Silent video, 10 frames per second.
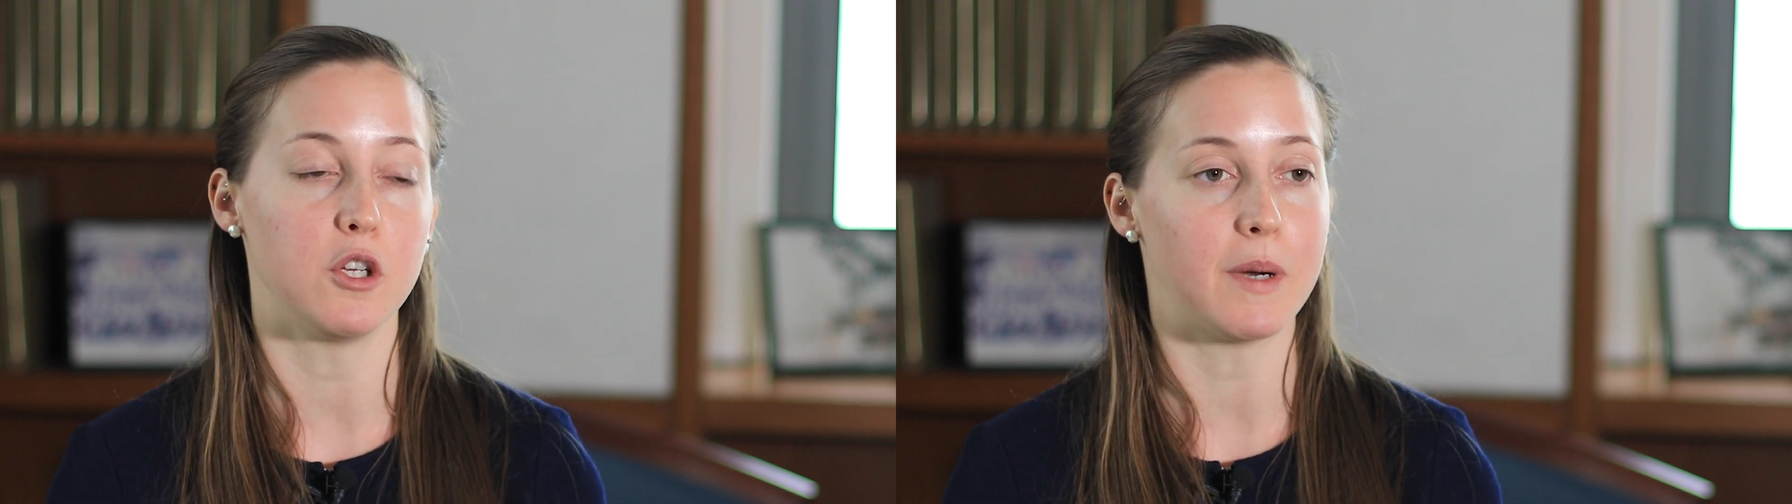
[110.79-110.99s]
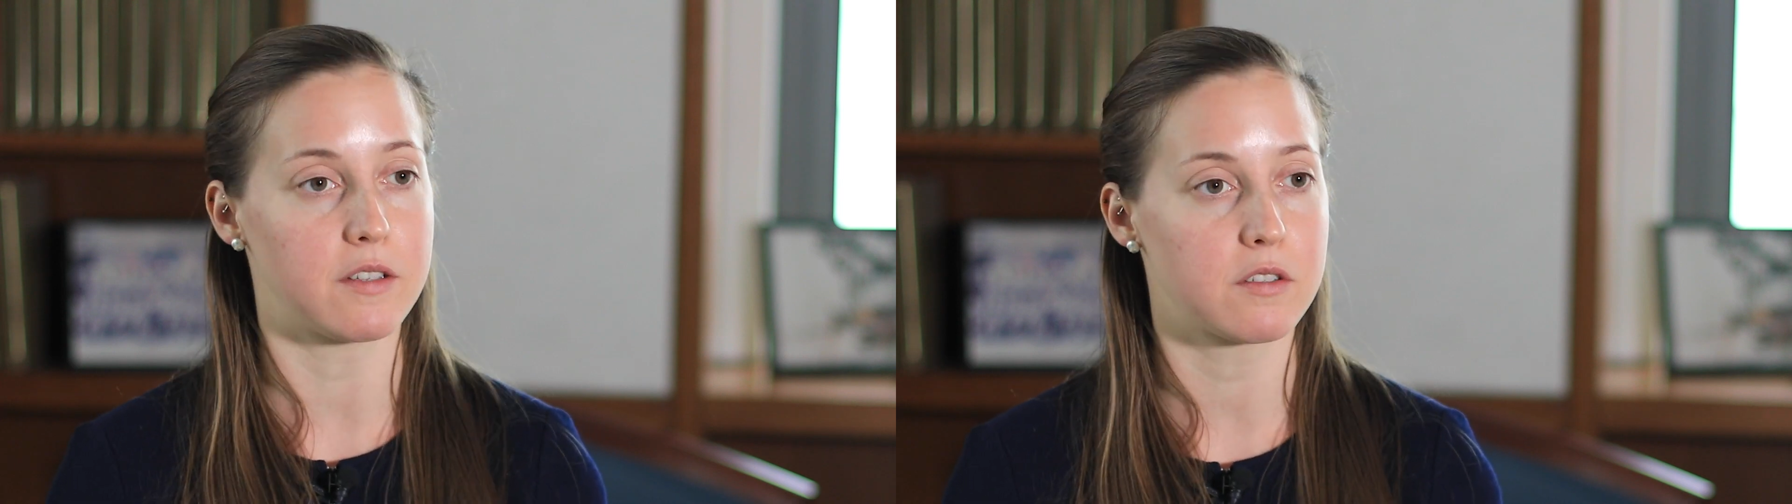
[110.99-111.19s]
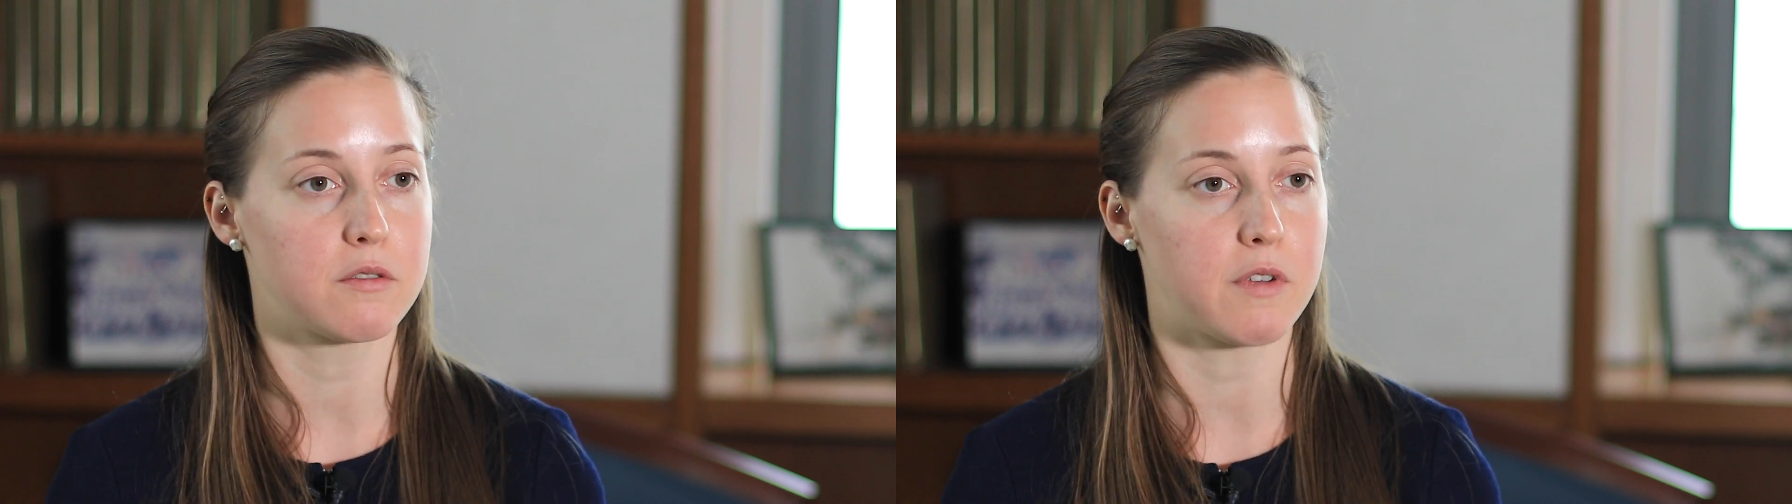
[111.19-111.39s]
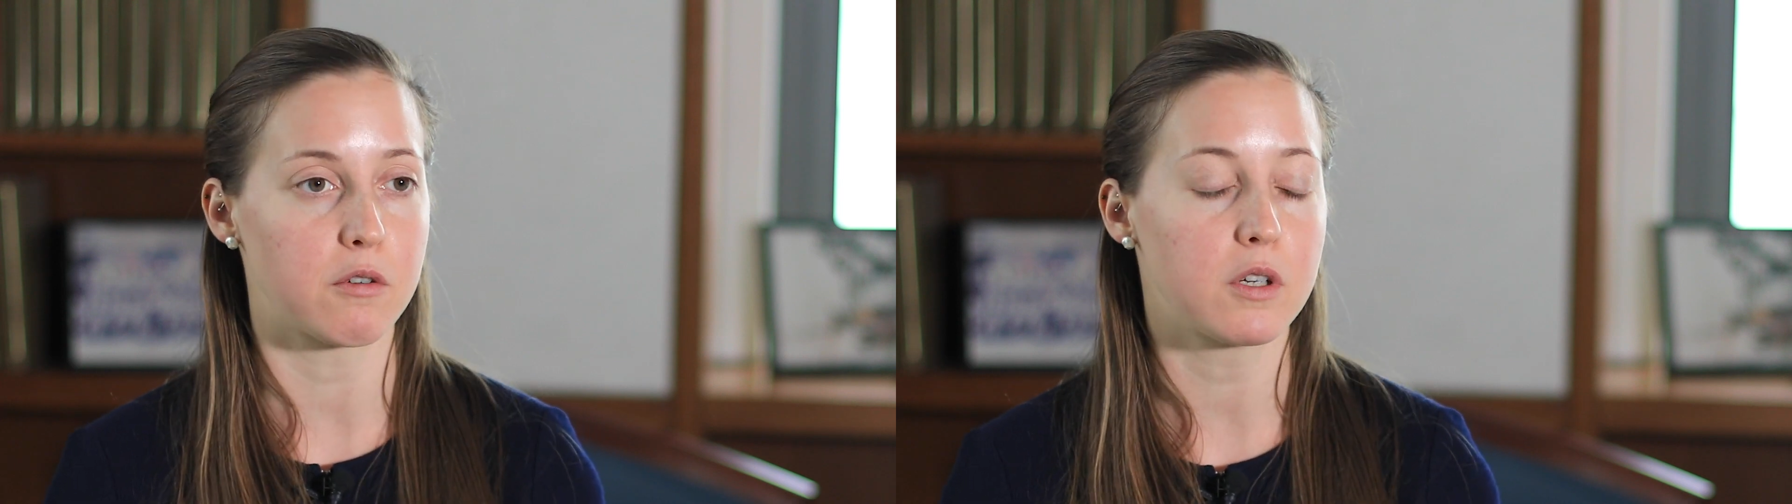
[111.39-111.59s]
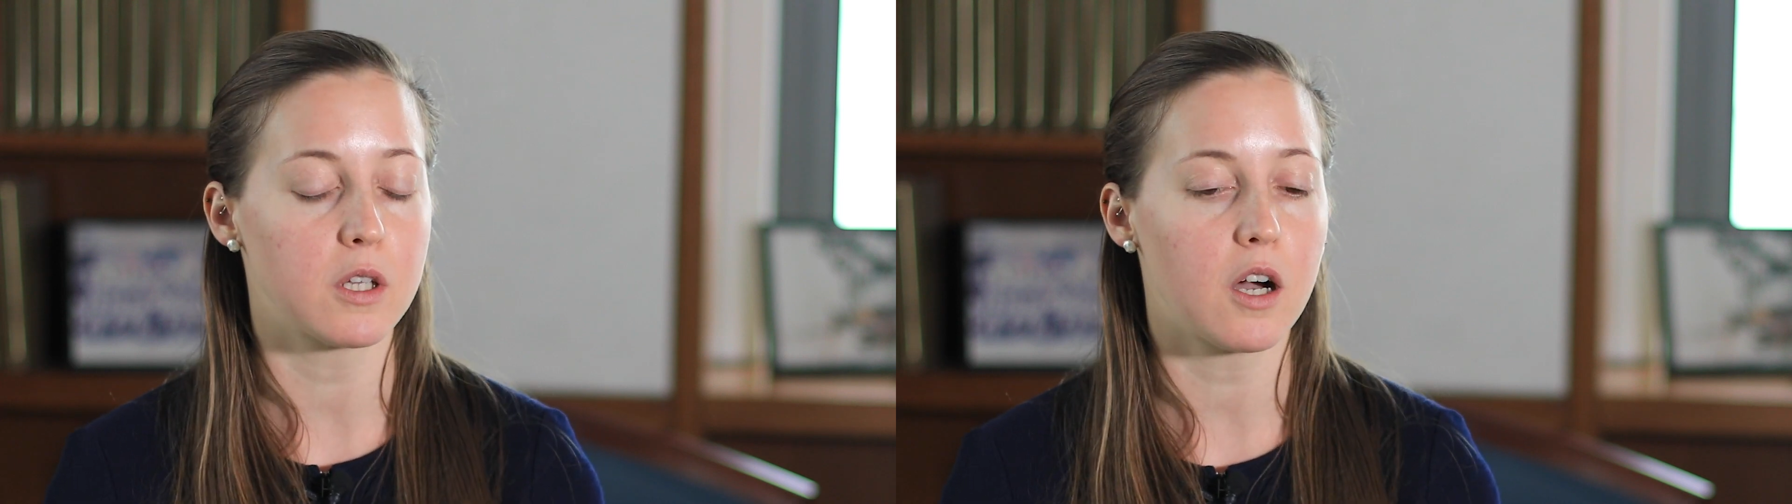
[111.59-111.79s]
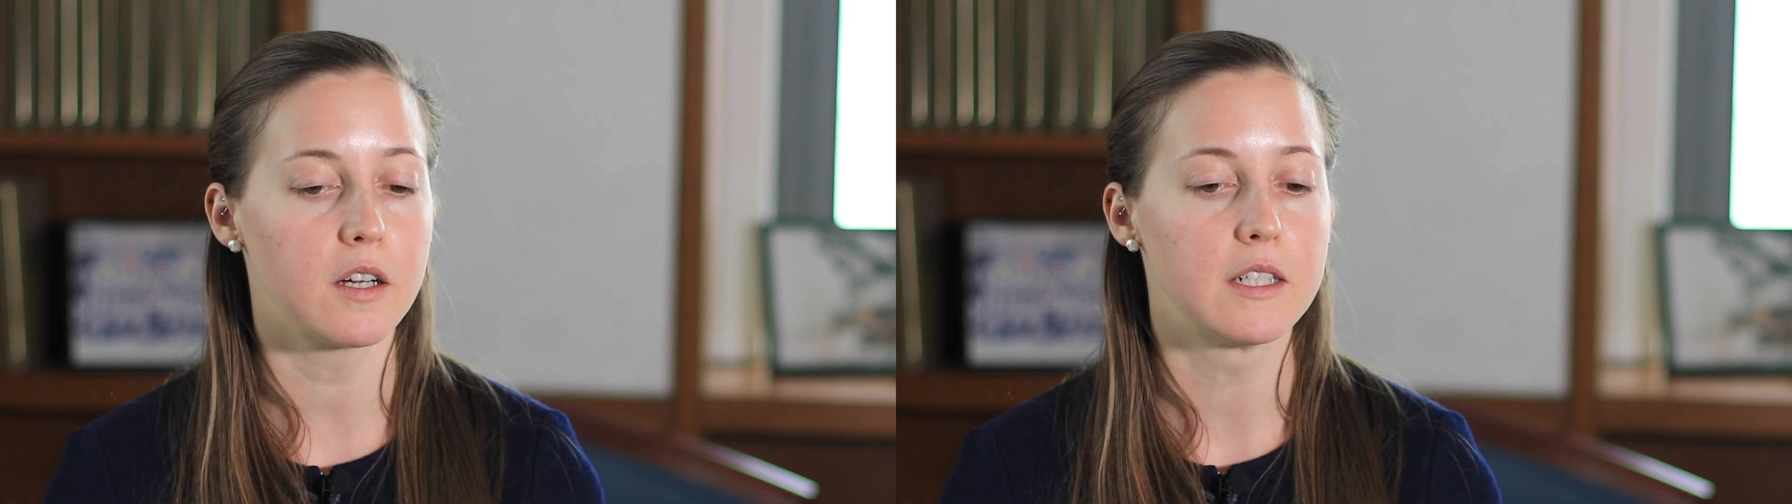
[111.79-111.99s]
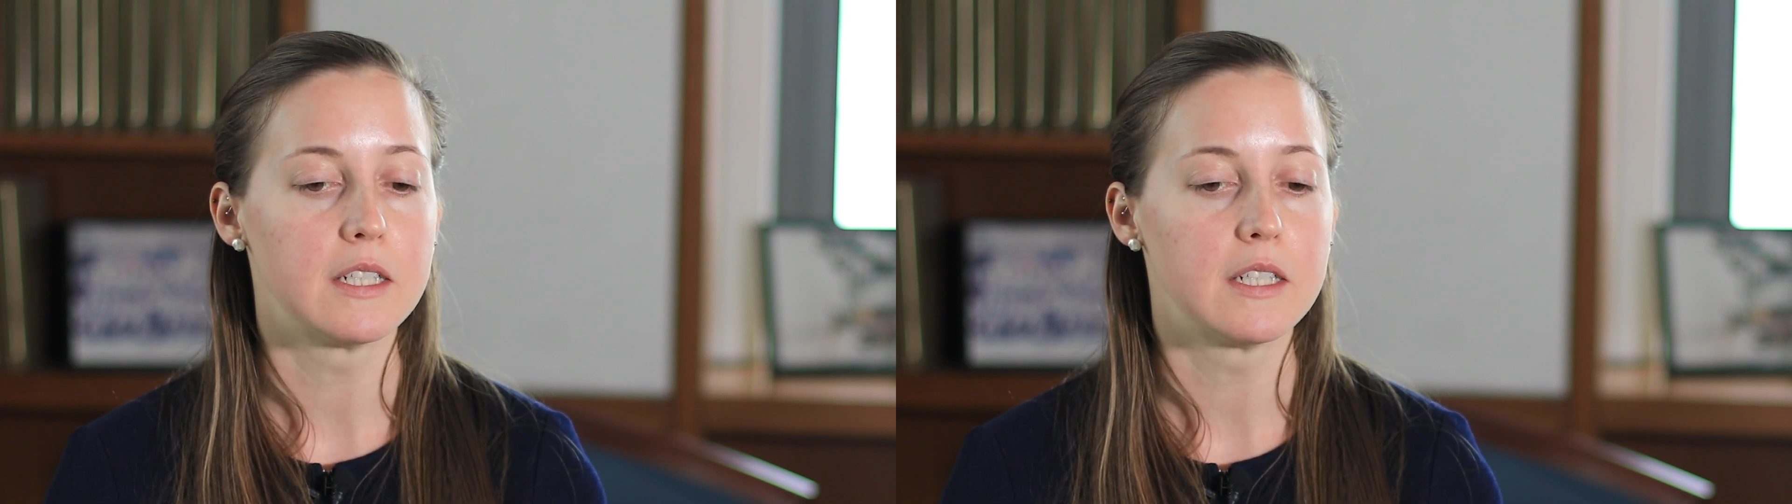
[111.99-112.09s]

US federal law.